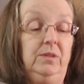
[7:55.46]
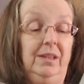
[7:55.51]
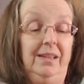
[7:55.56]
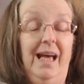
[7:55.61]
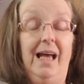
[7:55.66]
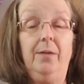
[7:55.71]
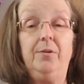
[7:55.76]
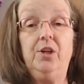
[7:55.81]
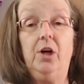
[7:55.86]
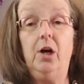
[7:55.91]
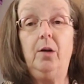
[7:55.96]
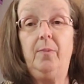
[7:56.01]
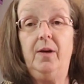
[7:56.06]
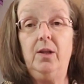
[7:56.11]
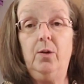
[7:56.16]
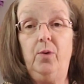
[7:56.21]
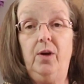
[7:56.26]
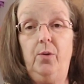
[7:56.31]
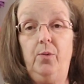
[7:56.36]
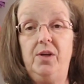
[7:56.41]
That dog, by
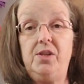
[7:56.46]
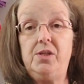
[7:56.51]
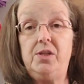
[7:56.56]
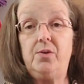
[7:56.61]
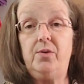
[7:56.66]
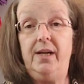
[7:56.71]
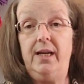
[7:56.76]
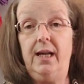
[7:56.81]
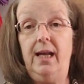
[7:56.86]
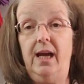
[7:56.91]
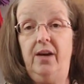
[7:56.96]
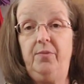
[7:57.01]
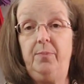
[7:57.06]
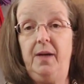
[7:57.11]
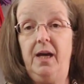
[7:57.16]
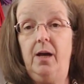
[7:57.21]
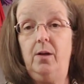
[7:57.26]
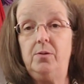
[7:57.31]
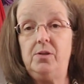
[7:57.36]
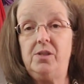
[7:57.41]
the way, weighs 3.5
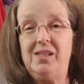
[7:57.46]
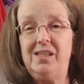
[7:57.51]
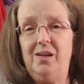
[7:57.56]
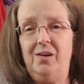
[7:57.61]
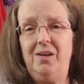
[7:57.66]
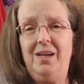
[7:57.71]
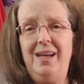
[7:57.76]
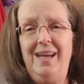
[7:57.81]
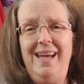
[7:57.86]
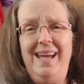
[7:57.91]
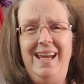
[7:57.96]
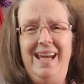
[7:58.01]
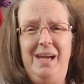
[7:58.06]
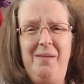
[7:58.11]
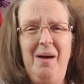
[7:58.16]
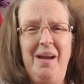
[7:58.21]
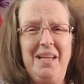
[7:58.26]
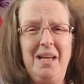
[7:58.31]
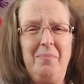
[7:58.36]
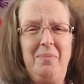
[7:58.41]
pounds. So
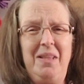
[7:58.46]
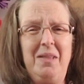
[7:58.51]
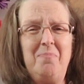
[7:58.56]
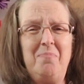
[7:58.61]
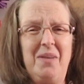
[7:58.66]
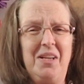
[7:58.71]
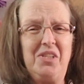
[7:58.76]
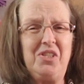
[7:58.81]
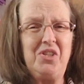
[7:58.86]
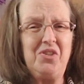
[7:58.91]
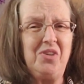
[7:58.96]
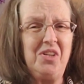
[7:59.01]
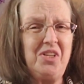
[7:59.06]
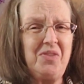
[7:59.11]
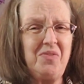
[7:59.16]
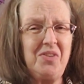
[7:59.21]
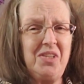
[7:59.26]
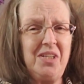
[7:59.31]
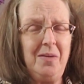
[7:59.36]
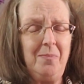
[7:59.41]
you might not be the best choice
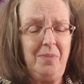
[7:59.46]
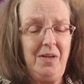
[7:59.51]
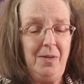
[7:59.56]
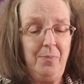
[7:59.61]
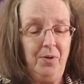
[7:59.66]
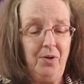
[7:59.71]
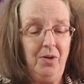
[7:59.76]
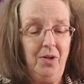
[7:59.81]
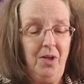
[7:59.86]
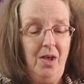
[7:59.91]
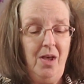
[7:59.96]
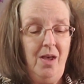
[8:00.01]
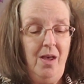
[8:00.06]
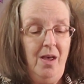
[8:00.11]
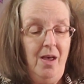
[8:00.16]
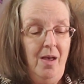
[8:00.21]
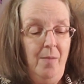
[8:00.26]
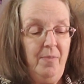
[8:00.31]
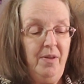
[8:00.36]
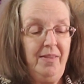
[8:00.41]
for some people,
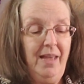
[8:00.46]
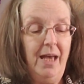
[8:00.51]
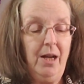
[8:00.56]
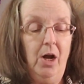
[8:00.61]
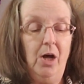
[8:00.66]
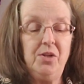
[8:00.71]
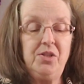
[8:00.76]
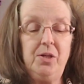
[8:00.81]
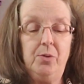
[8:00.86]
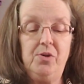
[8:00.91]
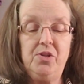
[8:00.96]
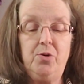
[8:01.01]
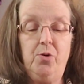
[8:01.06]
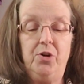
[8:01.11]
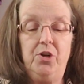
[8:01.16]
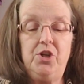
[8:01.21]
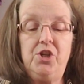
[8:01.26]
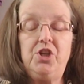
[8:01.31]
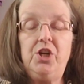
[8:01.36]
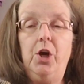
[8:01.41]
but that also is
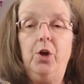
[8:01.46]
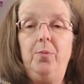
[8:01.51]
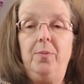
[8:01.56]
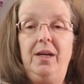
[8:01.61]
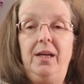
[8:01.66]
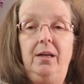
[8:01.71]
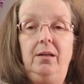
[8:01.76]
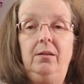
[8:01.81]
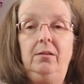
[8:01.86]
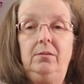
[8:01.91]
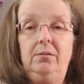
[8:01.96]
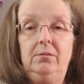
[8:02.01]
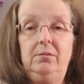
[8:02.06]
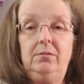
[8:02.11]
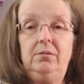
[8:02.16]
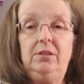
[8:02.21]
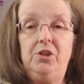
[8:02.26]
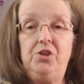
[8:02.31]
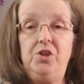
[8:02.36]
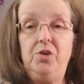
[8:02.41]
going to show me
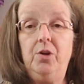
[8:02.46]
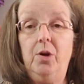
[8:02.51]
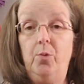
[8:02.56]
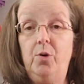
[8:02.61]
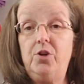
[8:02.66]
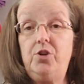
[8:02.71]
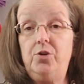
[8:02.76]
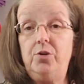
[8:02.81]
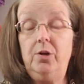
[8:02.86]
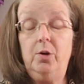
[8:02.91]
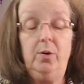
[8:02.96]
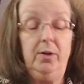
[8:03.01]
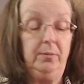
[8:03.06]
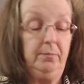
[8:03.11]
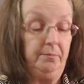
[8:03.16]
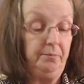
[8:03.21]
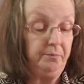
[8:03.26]
that you know what you're doing.